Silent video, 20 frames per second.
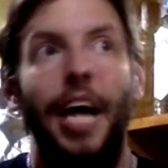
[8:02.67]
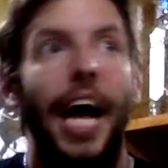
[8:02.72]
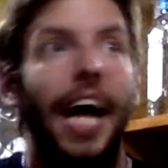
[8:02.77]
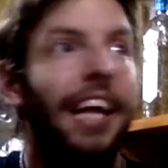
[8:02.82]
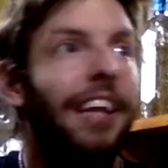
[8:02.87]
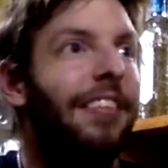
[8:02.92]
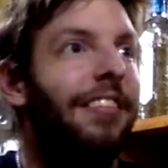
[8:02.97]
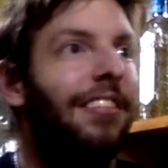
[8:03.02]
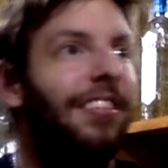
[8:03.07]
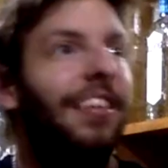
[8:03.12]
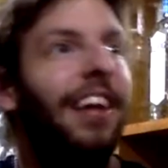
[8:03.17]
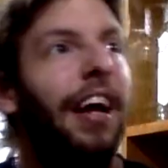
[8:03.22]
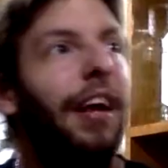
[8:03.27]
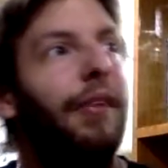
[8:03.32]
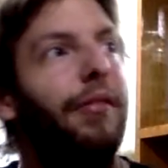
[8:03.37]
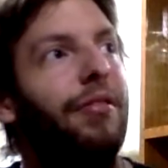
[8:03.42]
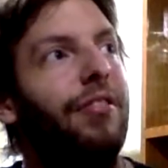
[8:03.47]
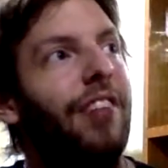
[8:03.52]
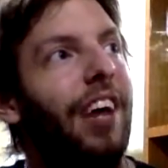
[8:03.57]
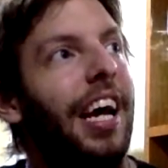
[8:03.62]
And instead
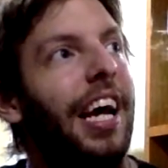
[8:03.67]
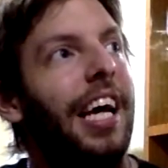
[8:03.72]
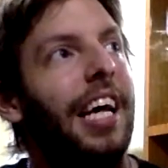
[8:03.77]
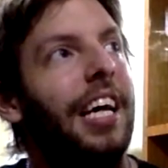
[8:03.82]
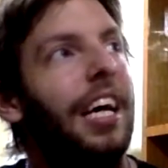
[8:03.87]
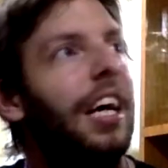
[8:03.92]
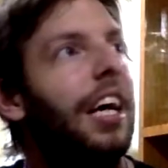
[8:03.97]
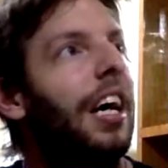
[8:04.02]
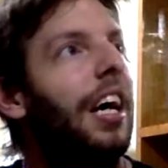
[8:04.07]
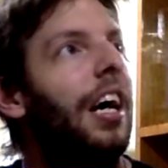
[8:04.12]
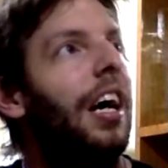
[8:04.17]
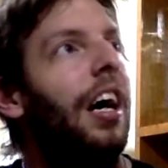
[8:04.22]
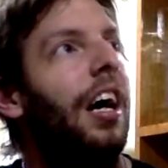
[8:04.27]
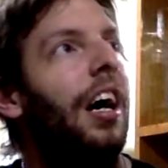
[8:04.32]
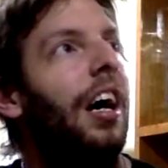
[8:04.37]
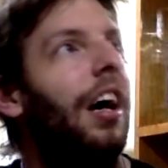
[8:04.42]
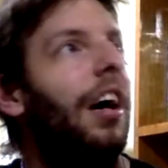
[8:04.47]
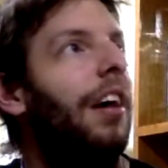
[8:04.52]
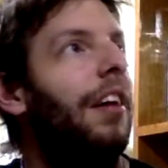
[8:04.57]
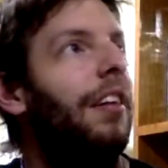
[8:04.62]
of saying,
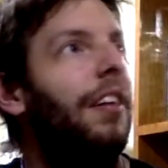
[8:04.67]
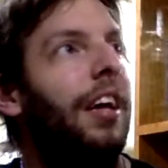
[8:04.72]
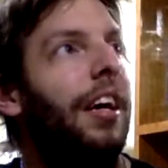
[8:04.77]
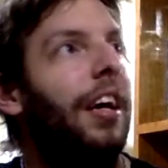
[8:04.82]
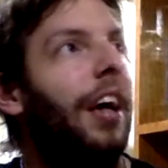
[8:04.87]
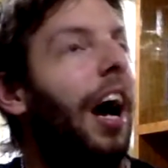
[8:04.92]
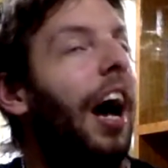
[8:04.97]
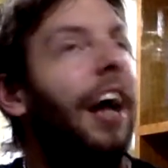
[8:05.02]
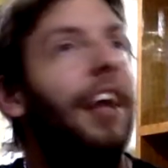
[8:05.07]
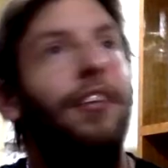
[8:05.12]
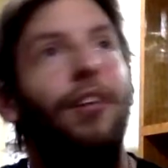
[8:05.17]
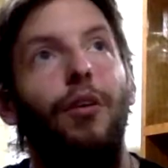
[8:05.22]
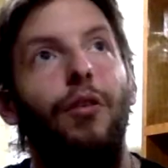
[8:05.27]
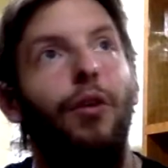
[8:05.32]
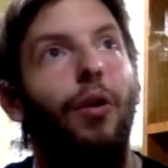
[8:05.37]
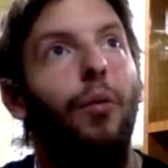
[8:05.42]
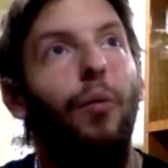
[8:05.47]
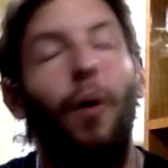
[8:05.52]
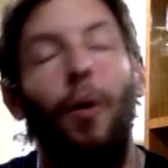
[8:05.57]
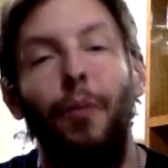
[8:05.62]
like, I don't
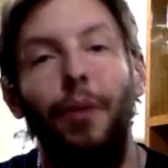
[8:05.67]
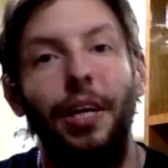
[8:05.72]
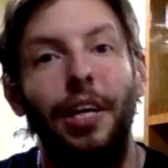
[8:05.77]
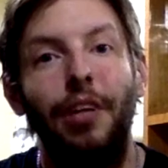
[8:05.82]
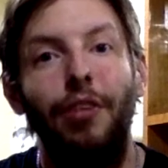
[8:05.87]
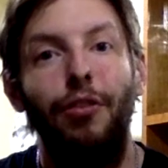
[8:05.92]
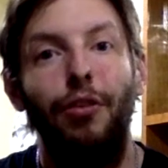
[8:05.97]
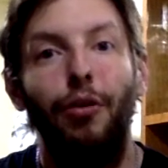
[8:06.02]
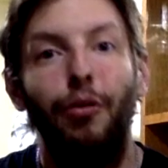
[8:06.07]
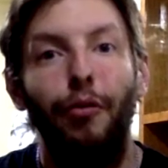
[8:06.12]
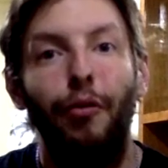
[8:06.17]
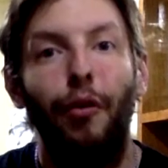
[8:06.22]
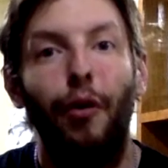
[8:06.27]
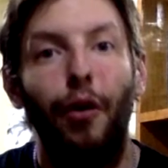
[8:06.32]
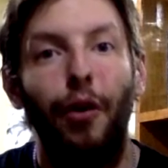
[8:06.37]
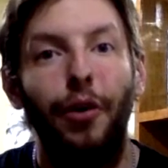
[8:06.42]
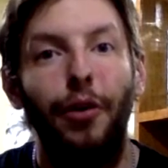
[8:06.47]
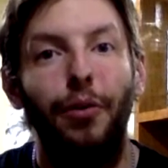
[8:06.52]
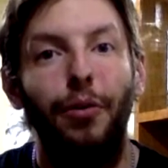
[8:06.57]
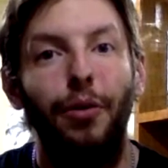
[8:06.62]
know what we can do
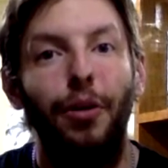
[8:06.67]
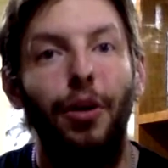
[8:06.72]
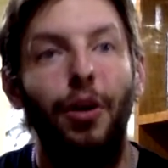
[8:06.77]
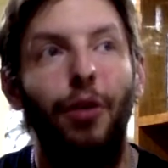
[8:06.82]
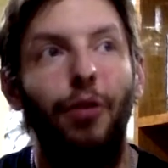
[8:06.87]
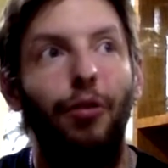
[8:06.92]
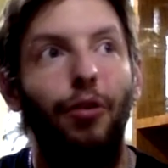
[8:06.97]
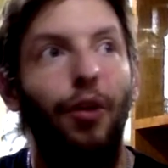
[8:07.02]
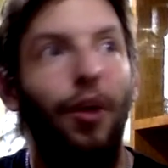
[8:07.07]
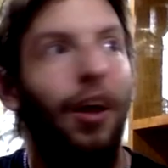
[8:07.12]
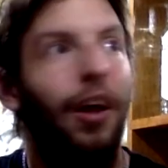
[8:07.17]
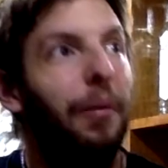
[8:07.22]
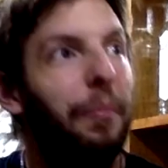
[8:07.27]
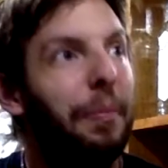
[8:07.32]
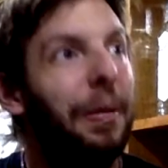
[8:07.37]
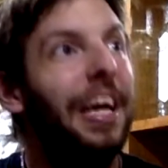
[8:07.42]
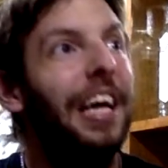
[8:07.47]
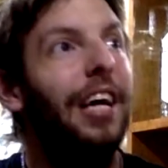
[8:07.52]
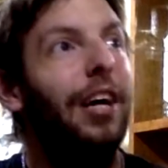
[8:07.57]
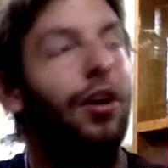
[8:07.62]
for you, you know, sort of
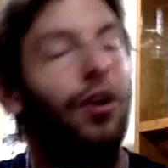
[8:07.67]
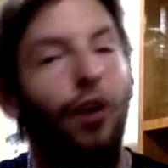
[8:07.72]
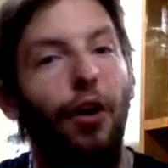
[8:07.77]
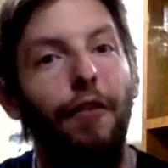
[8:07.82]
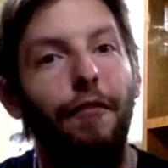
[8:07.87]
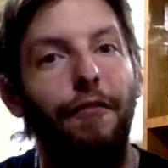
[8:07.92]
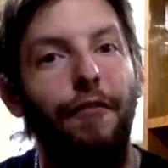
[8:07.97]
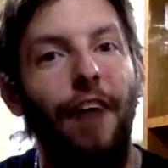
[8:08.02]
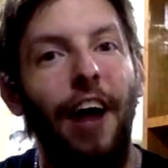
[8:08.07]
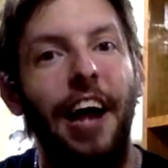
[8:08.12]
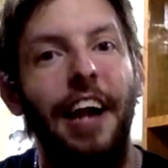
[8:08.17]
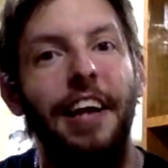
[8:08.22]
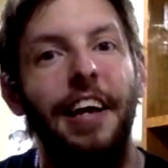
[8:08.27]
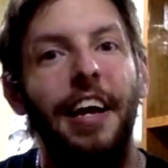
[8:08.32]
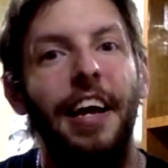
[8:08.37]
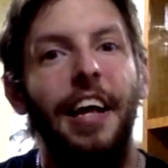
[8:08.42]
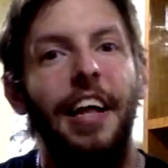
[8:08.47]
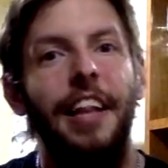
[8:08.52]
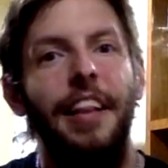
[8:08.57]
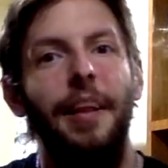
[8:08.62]
being a good friend,
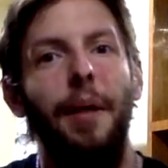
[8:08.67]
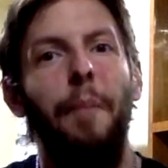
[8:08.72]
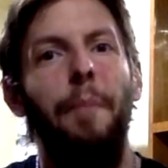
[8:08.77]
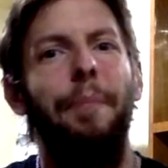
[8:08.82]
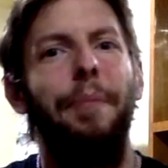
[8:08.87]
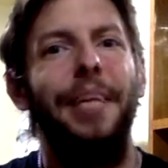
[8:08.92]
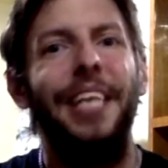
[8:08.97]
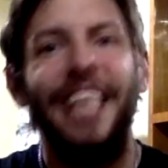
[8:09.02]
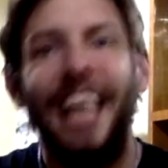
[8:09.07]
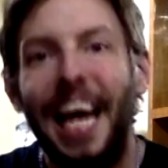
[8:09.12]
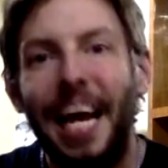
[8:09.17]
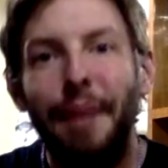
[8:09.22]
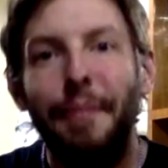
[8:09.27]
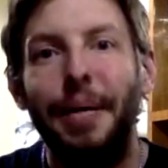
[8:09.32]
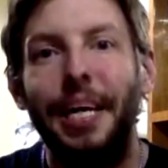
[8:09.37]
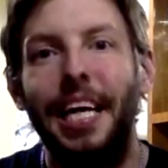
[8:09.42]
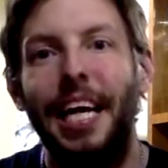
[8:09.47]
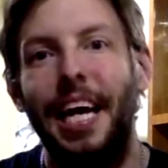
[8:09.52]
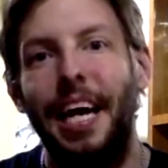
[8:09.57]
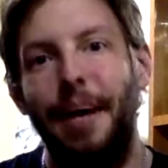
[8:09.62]
they're
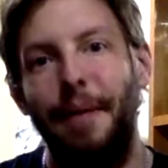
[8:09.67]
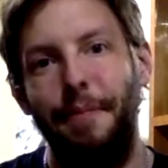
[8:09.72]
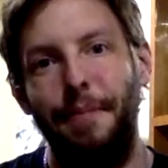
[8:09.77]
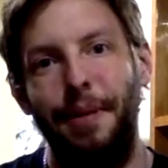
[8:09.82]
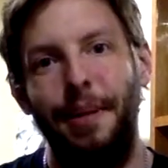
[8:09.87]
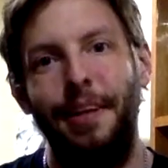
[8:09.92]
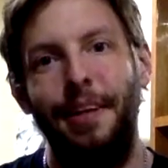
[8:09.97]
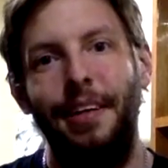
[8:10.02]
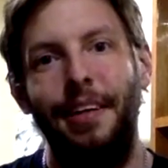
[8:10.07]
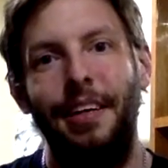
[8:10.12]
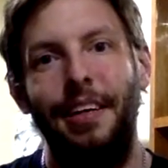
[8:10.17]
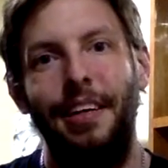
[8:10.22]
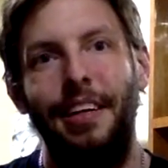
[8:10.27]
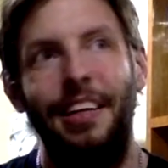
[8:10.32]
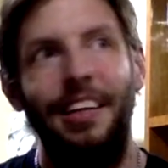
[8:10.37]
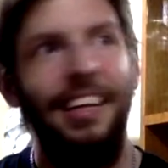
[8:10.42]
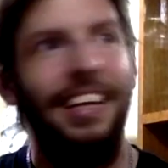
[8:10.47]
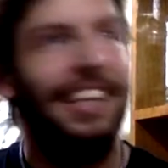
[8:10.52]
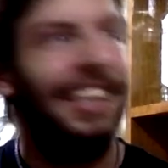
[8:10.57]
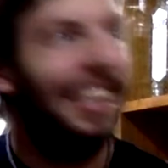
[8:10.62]
blaming him.
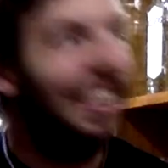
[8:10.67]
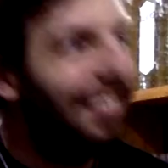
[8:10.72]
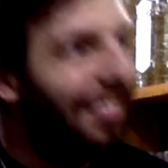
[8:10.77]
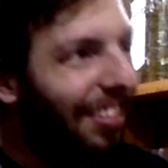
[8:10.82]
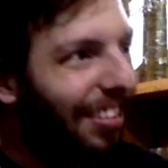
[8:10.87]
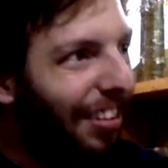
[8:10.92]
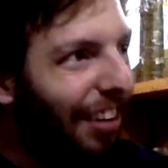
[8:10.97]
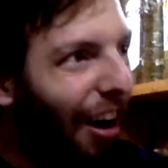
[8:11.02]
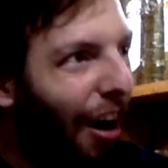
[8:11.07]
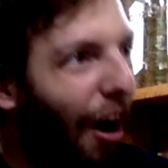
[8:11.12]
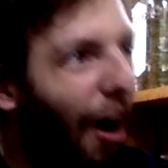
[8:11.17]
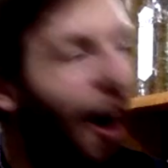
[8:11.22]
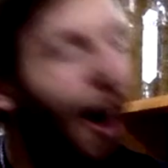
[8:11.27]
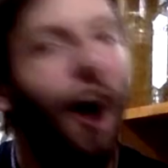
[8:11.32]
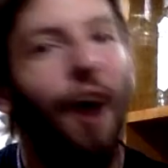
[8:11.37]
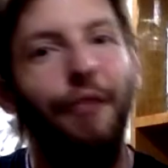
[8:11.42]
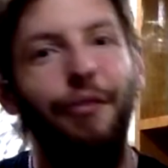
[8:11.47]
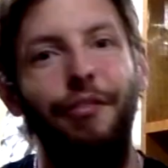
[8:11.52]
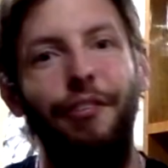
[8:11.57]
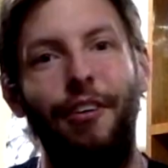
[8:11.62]
Like, this is
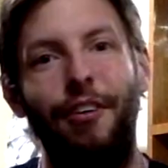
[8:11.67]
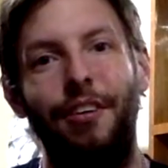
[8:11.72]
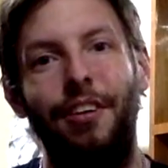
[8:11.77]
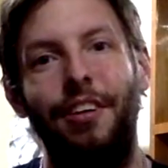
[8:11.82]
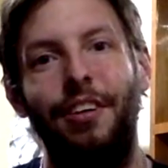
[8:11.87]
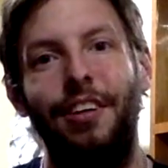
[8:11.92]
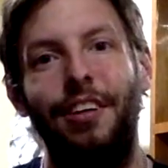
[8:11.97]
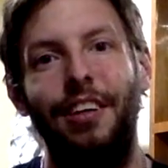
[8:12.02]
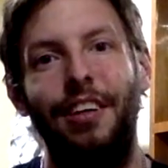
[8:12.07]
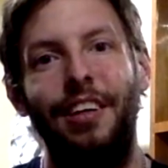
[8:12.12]
awful.